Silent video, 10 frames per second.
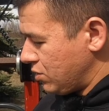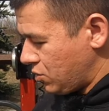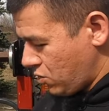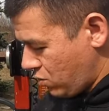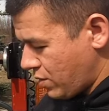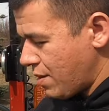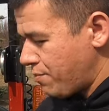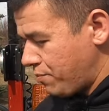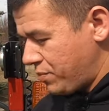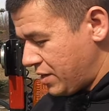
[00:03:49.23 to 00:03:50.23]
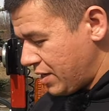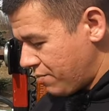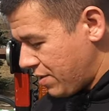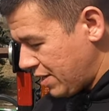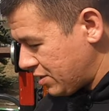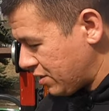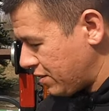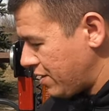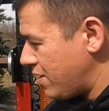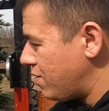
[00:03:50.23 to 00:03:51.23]
So what I did
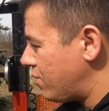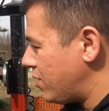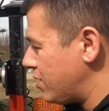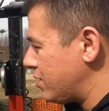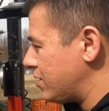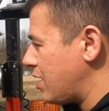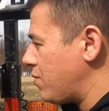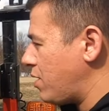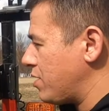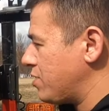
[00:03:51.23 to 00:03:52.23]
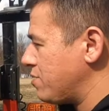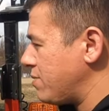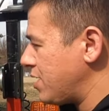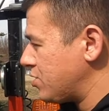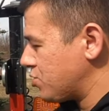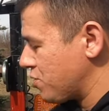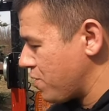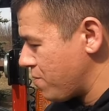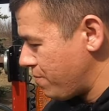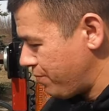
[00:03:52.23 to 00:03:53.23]
basically was I wanted to make
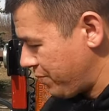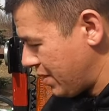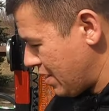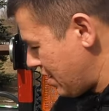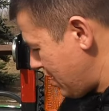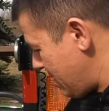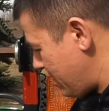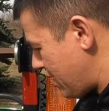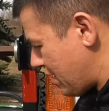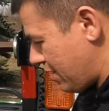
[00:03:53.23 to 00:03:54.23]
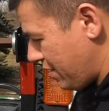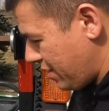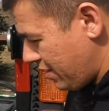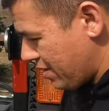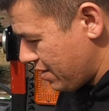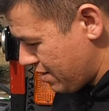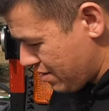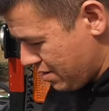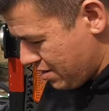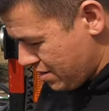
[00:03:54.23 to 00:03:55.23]
sure that the
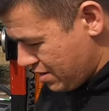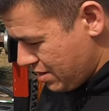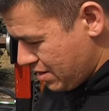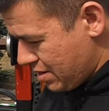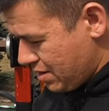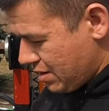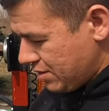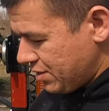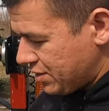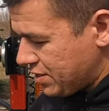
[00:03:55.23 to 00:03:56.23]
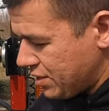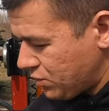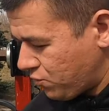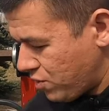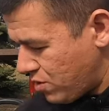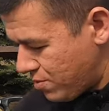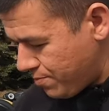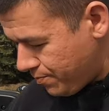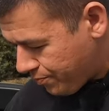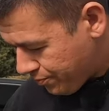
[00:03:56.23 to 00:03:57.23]
distance
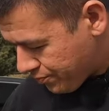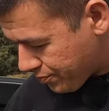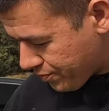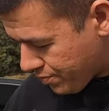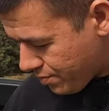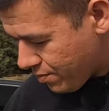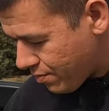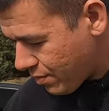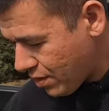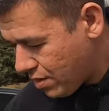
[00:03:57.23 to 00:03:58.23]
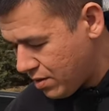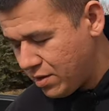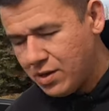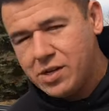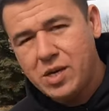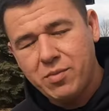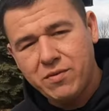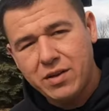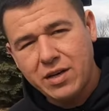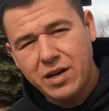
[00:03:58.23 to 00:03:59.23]
from the tip
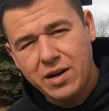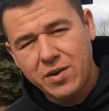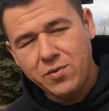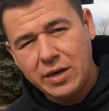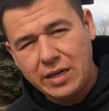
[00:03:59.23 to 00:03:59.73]
of the cutting